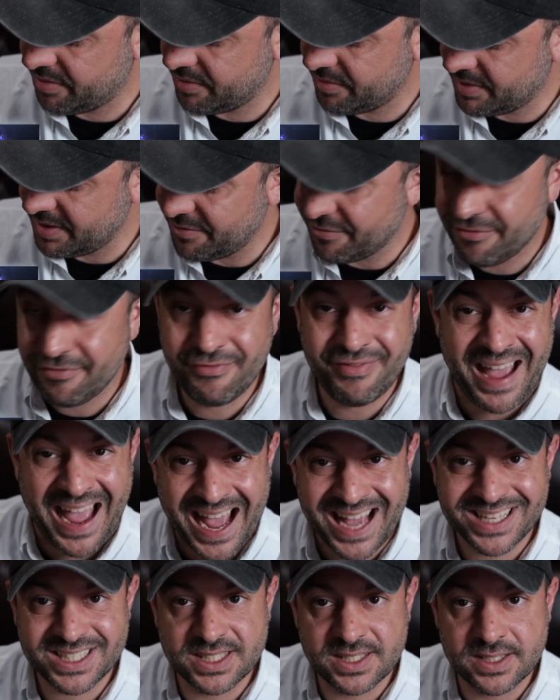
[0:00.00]

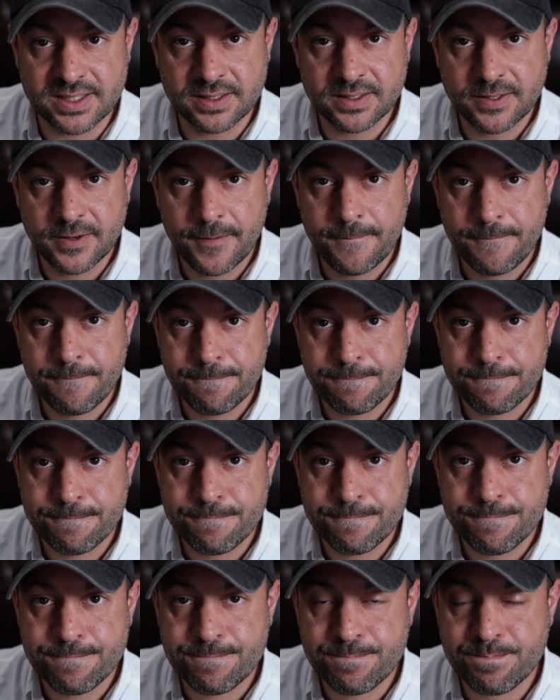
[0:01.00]
facts
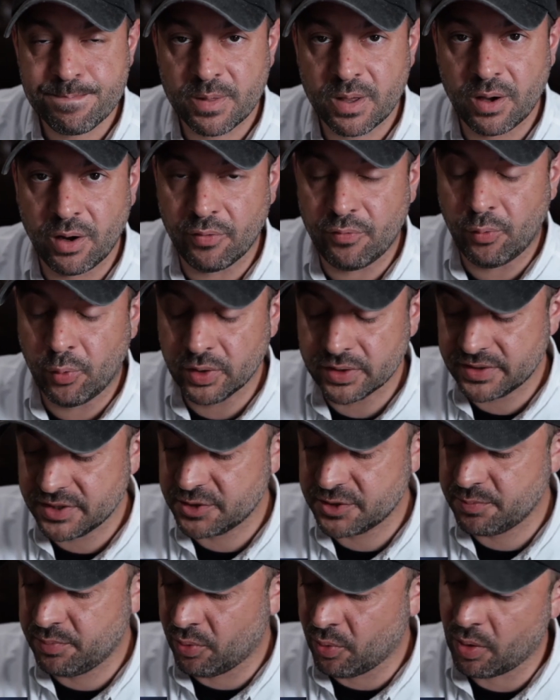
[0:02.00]
of what this
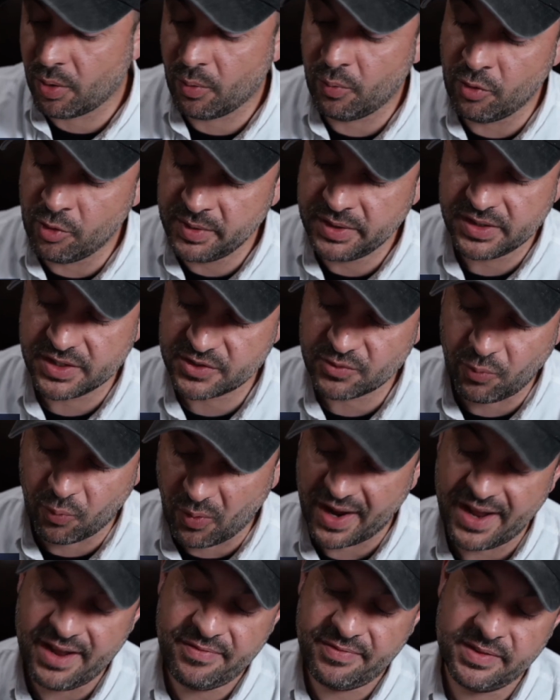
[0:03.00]
poor woman, this
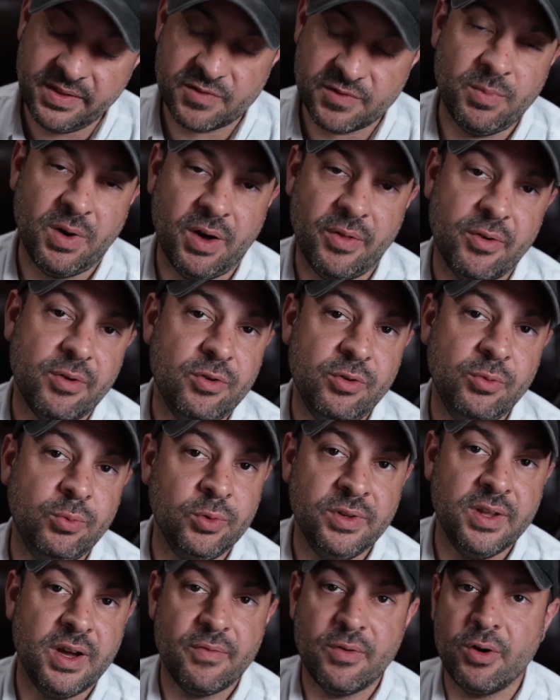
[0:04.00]
wife and this mother who will
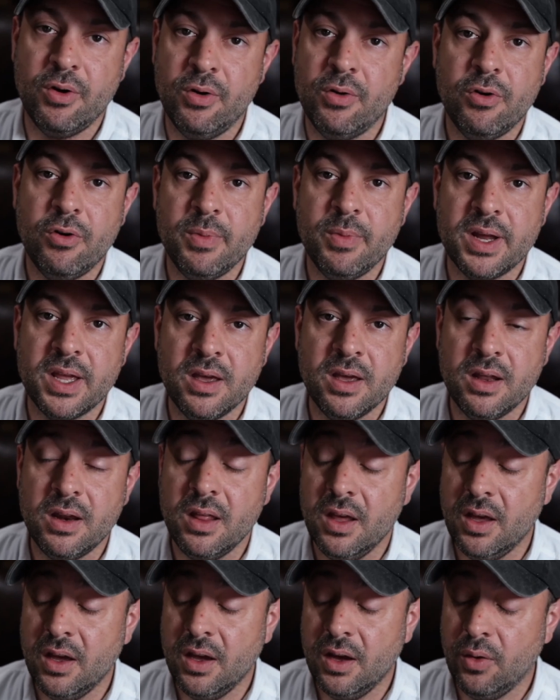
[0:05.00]
never go home again,
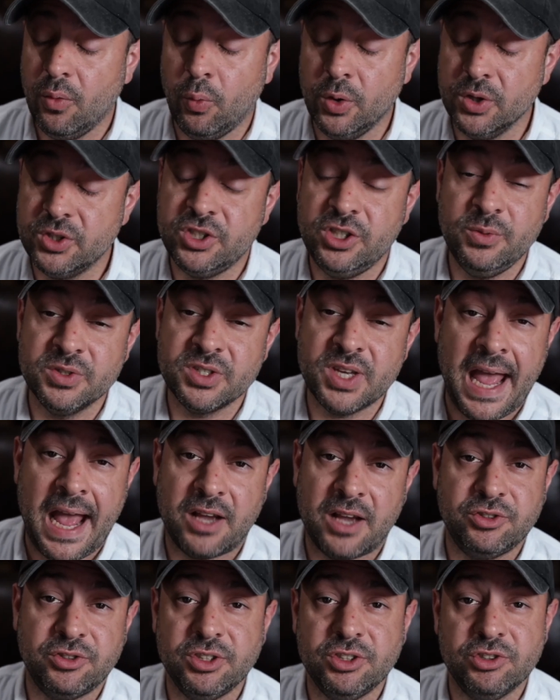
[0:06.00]
what she was
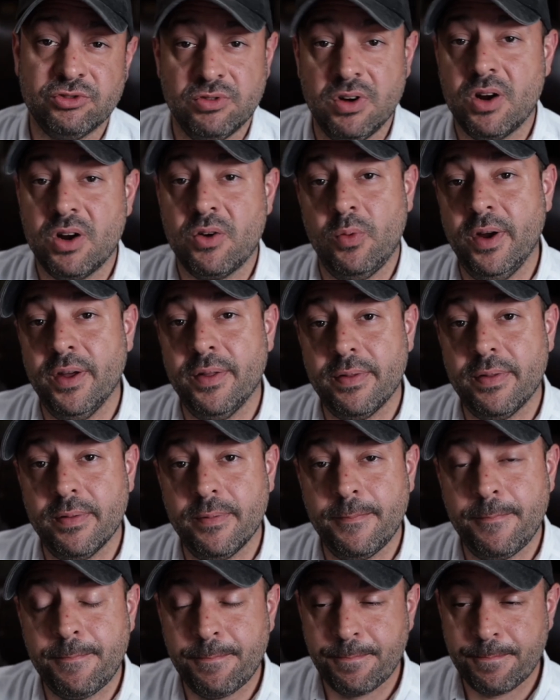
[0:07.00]
actually struck with,
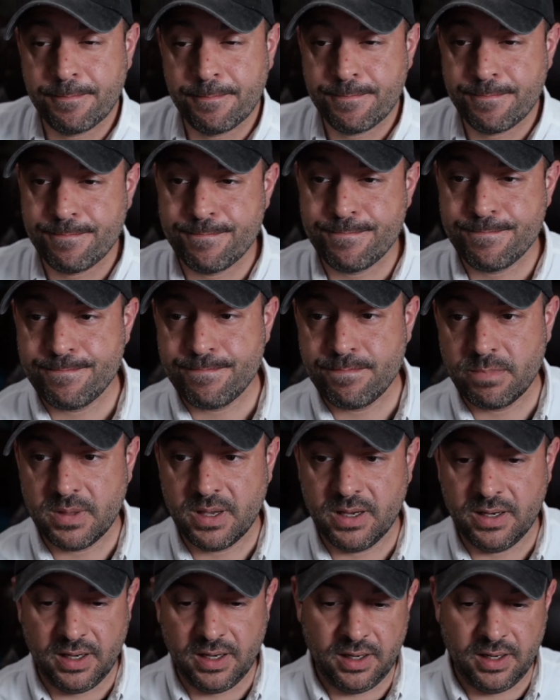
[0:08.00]

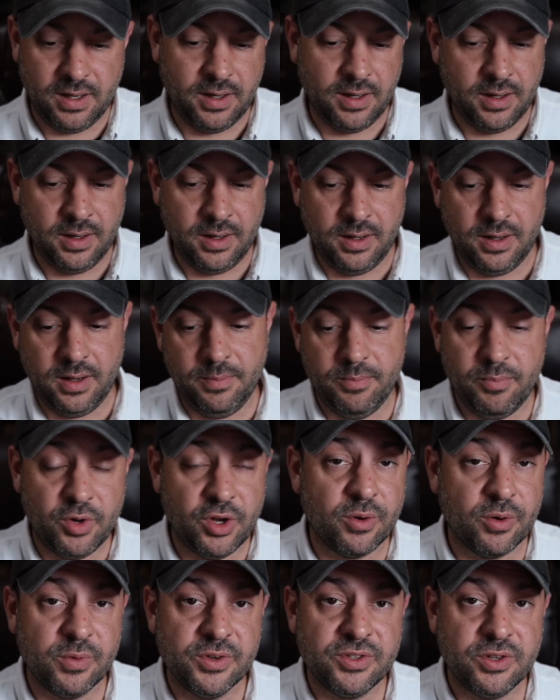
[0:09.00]
I'm going to
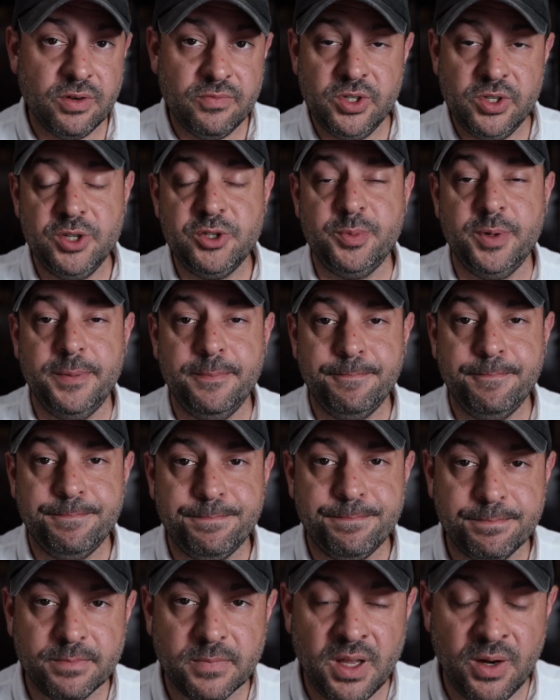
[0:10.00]
reserve judgment.
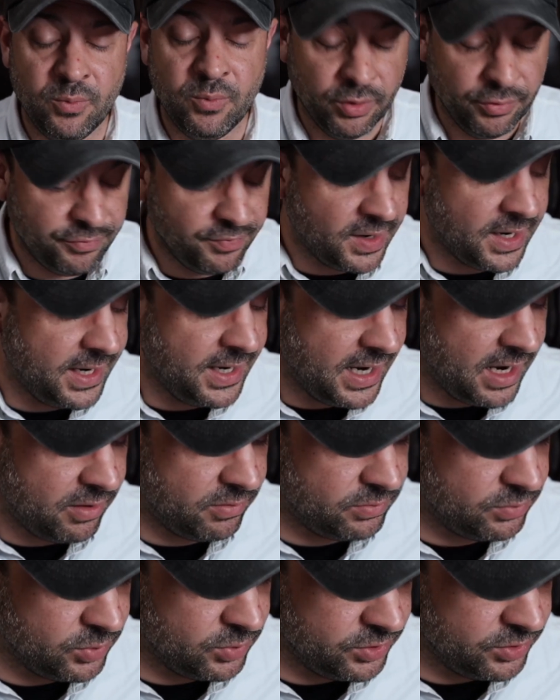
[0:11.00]
And we'll find out.
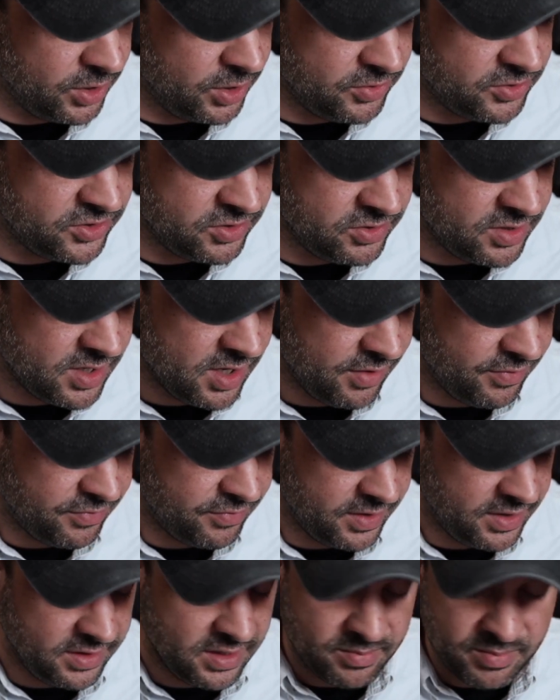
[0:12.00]
We'll know soon enough.
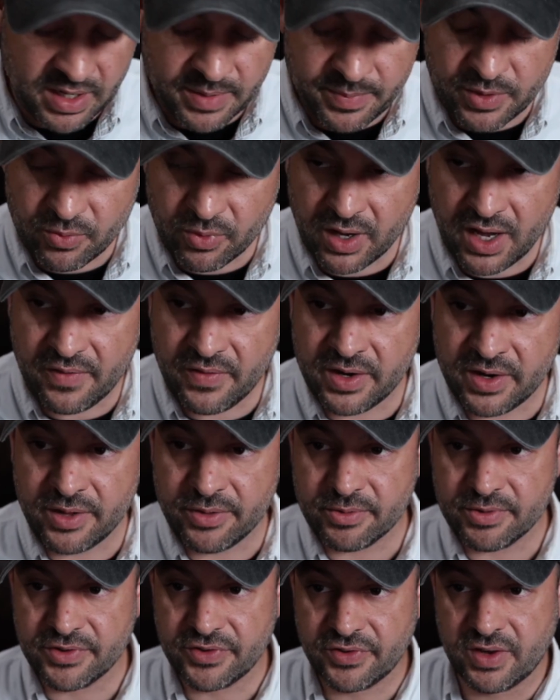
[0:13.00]
And then maybe we'll have another
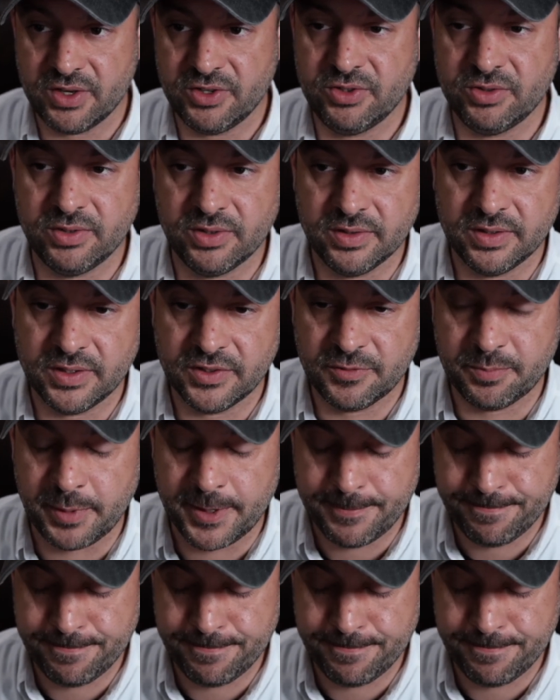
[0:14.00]
discussion on this. But